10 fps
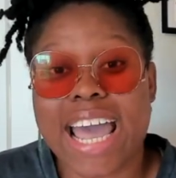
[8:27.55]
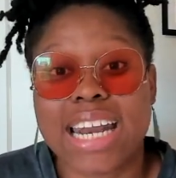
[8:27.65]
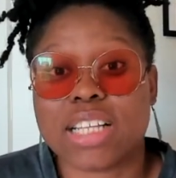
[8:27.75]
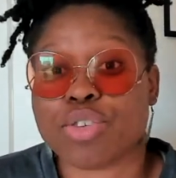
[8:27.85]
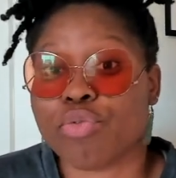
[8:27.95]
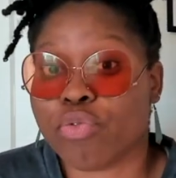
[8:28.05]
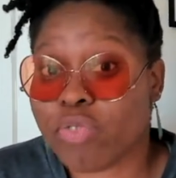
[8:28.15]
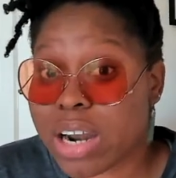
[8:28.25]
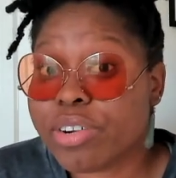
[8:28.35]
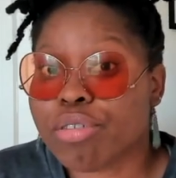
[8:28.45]
And it's
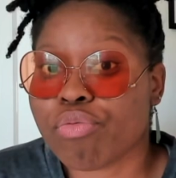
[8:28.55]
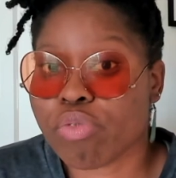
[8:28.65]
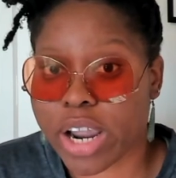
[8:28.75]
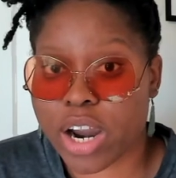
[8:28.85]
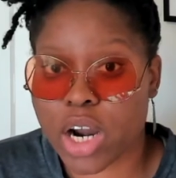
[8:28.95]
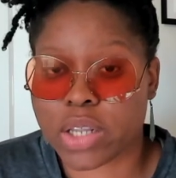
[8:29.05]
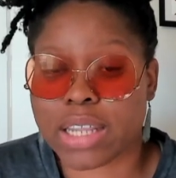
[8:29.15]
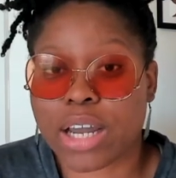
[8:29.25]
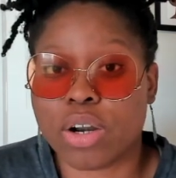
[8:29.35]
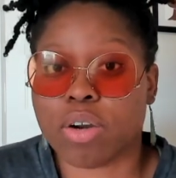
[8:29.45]
very rare
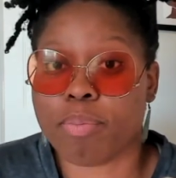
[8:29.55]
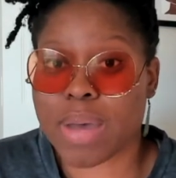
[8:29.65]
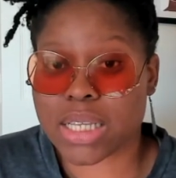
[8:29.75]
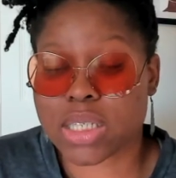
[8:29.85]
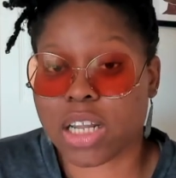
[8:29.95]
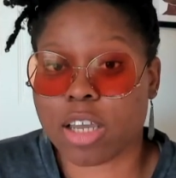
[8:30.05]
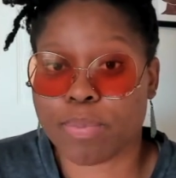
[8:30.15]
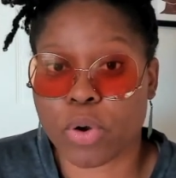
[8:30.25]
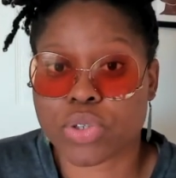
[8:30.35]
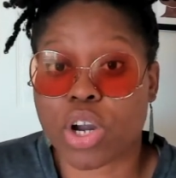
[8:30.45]
that
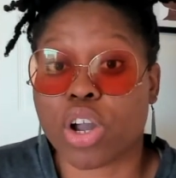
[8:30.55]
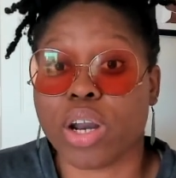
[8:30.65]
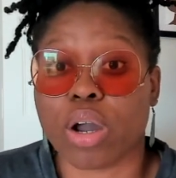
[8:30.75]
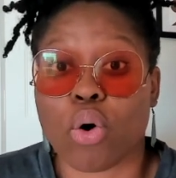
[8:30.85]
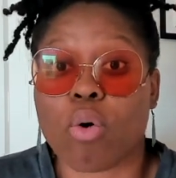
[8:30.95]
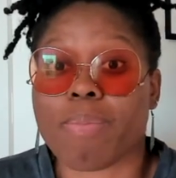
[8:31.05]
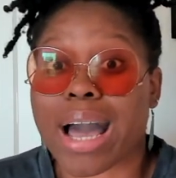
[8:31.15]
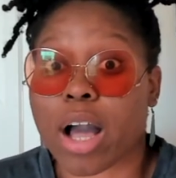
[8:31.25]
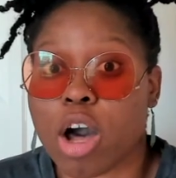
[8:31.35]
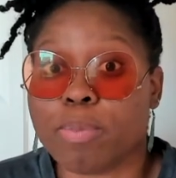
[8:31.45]
best-selling books are going to go
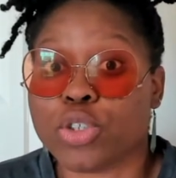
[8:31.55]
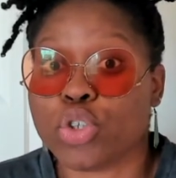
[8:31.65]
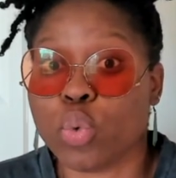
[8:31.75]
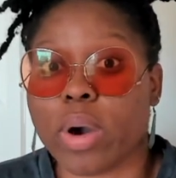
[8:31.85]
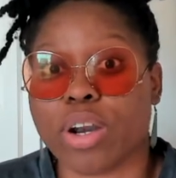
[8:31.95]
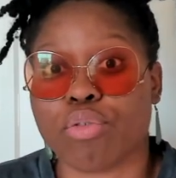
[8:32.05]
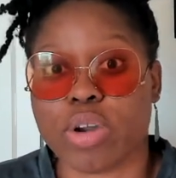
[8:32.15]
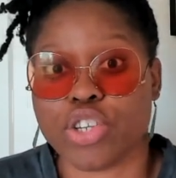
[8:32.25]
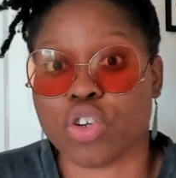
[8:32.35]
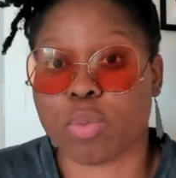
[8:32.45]
back up to an
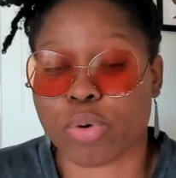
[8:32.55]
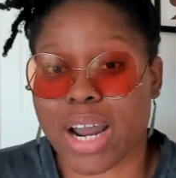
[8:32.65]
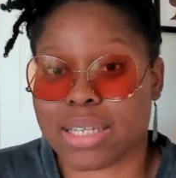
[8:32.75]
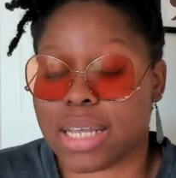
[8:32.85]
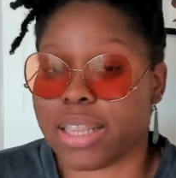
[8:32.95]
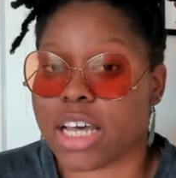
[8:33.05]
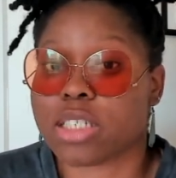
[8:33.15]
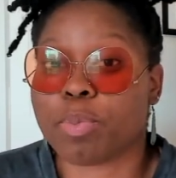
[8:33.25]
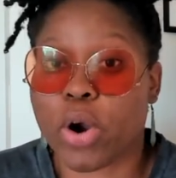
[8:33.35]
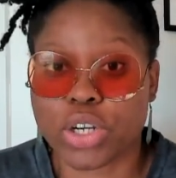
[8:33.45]
original price. And
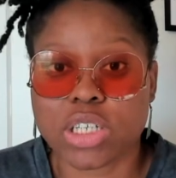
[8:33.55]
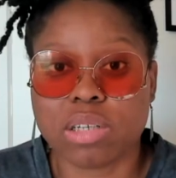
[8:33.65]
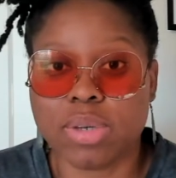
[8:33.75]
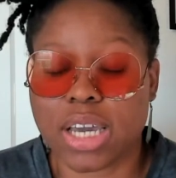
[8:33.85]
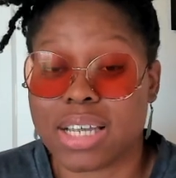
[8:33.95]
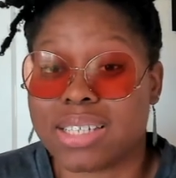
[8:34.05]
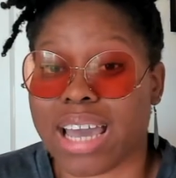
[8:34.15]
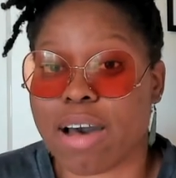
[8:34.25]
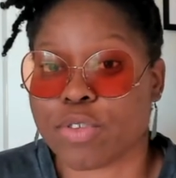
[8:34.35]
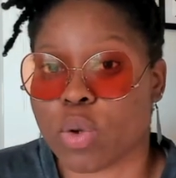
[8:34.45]
that's partially because they
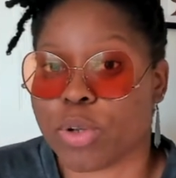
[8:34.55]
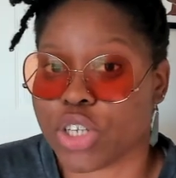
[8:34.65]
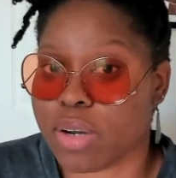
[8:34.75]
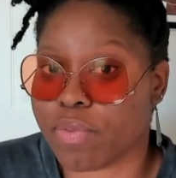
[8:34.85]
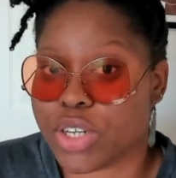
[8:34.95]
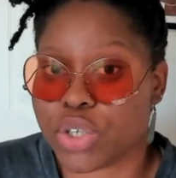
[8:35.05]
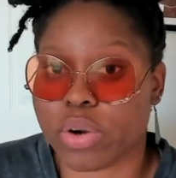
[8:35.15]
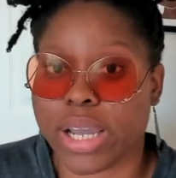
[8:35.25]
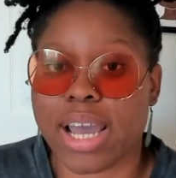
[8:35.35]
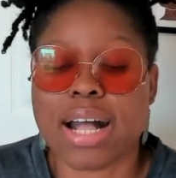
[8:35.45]
have so much
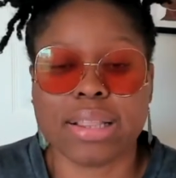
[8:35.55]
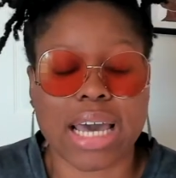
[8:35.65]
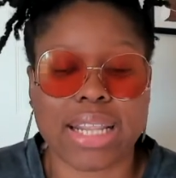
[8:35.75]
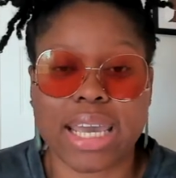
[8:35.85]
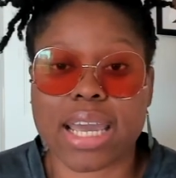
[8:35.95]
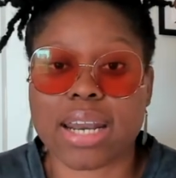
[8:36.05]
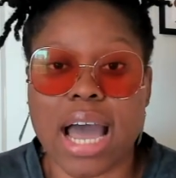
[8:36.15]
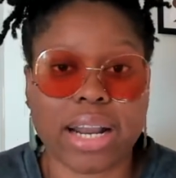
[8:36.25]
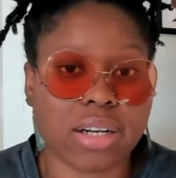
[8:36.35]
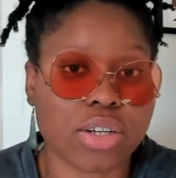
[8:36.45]
inventory that they
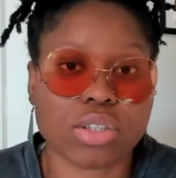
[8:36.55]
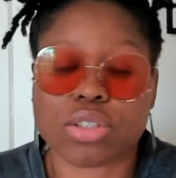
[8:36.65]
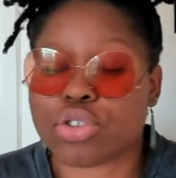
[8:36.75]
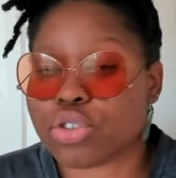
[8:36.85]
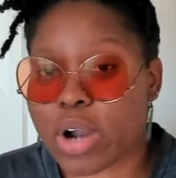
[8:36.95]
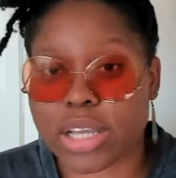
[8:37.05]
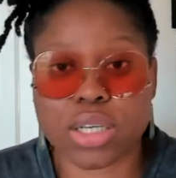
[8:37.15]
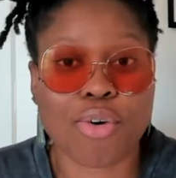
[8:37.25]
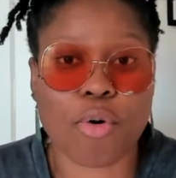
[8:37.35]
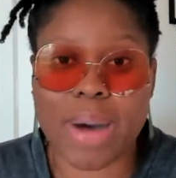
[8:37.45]
cannot try
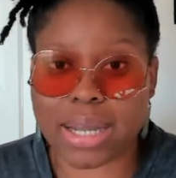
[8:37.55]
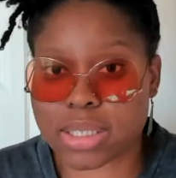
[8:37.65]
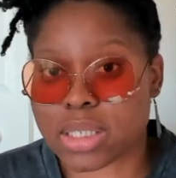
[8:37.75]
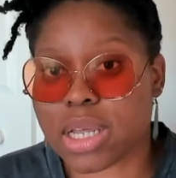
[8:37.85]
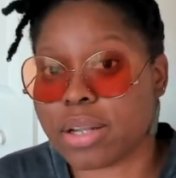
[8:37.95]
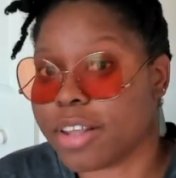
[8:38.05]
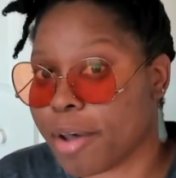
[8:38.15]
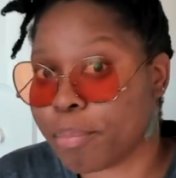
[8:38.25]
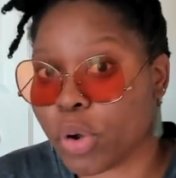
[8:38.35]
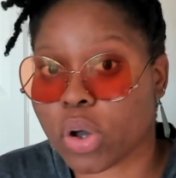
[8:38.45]
to go back to sell
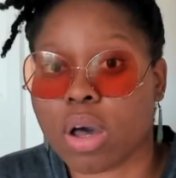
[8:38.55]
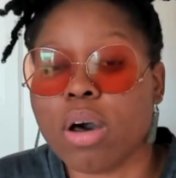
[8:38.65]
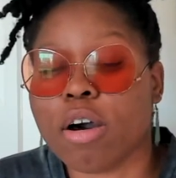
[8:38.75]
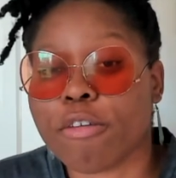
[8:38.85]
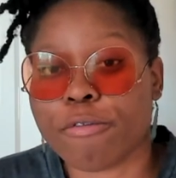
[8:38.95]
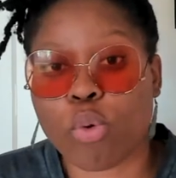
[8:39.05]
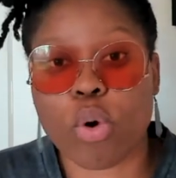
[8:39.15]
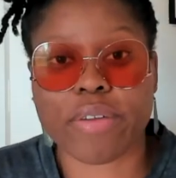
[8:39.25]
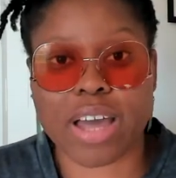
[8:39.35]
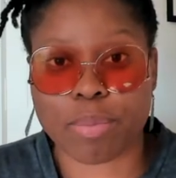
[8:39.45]
that book
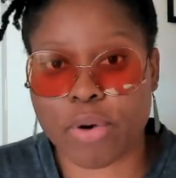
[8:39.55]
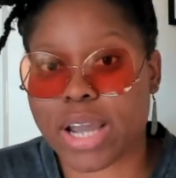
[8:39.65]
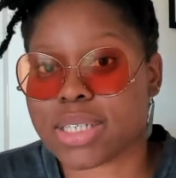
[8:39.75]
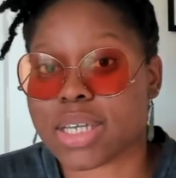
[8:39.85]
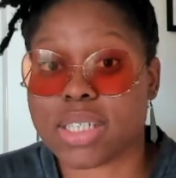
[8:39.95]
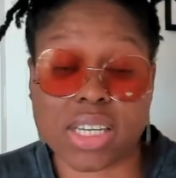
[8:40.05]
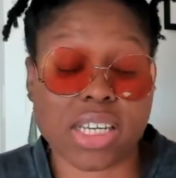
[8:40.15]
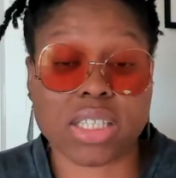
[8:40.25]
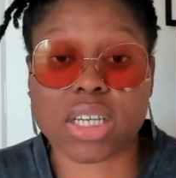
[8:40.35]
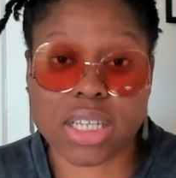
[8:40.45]
for that price, because they
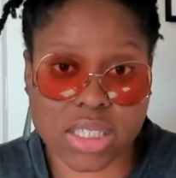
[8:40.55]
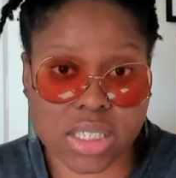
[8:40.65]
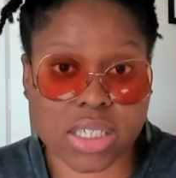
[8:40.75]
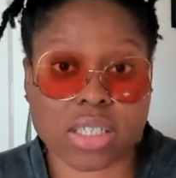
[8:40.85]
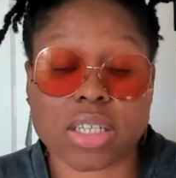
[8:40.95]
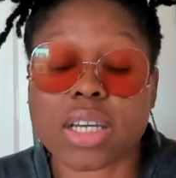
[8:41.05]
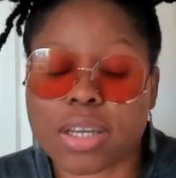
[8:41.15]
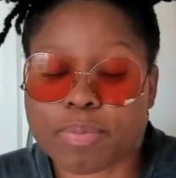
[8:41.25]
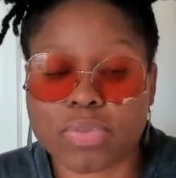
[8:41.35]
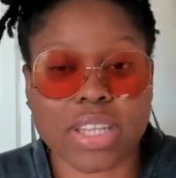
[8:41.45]
need
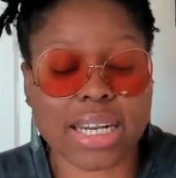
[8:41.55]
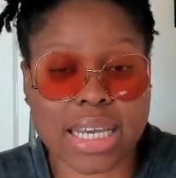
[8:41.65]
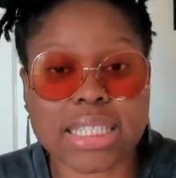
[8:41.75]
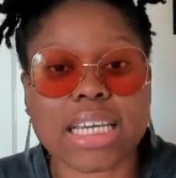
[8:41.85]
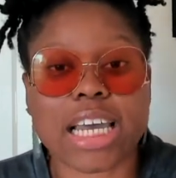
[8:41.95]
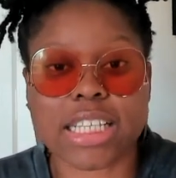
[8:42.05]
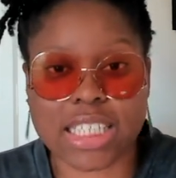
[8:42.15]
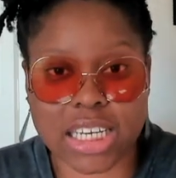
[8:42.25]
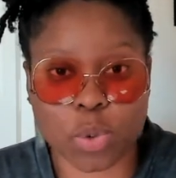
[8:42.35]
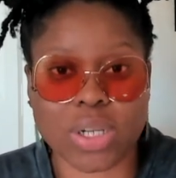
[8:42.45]
to
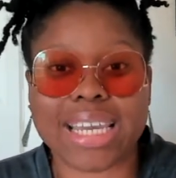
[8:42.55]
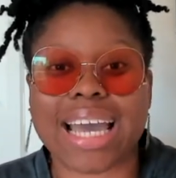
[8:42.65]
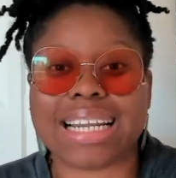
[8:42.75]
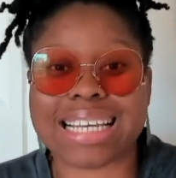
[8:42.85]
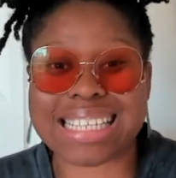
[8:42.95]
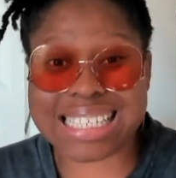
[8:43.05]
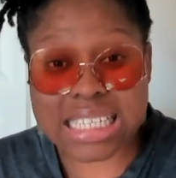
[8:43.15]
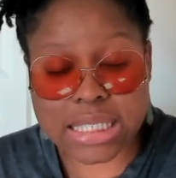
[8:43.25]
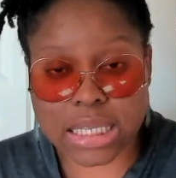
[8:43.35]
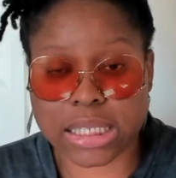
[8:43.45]
continually and
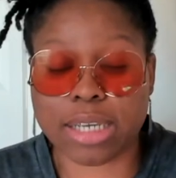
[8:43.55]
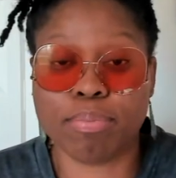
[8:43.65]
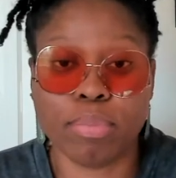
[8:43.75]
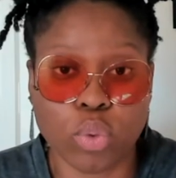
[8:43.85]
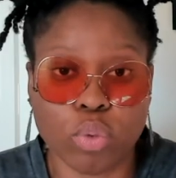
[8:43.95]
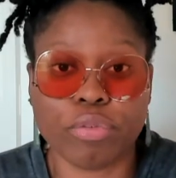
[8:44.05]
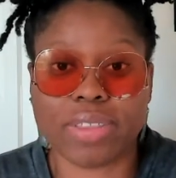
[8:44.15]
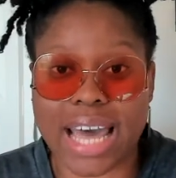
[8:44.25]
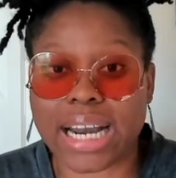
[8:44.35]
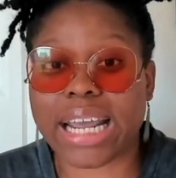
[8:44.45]
consistently
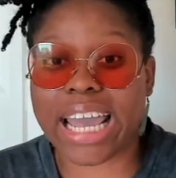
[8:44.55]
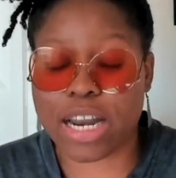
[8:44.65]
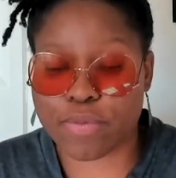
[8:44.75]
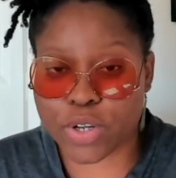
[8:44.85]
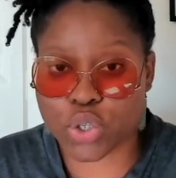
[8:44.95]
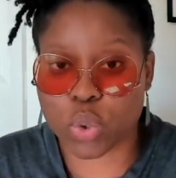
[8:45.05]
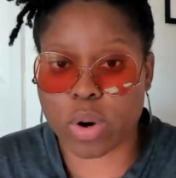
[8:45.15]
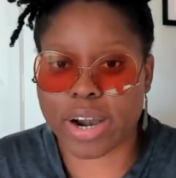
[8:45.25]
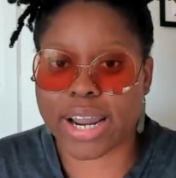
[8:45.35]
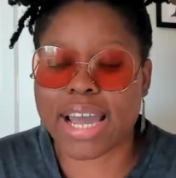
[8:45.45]
move that
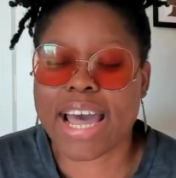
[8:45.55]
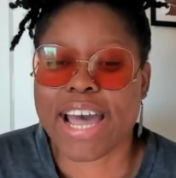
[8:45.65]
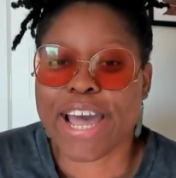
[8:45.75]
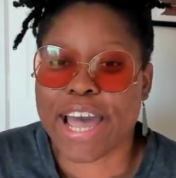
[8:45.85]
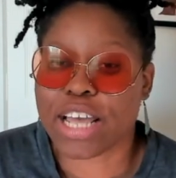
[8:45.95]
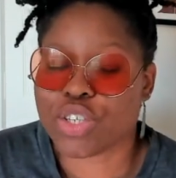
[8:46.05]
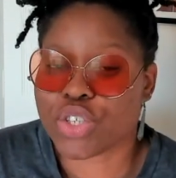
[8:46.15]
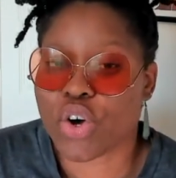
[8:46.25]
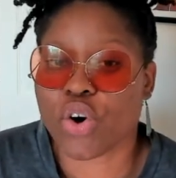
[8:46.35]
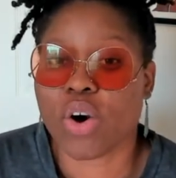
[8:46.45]
inventory. And
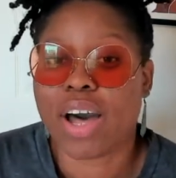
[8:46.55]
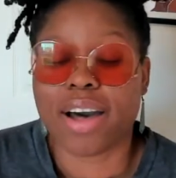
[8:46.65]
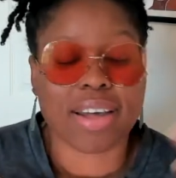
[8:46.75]
so,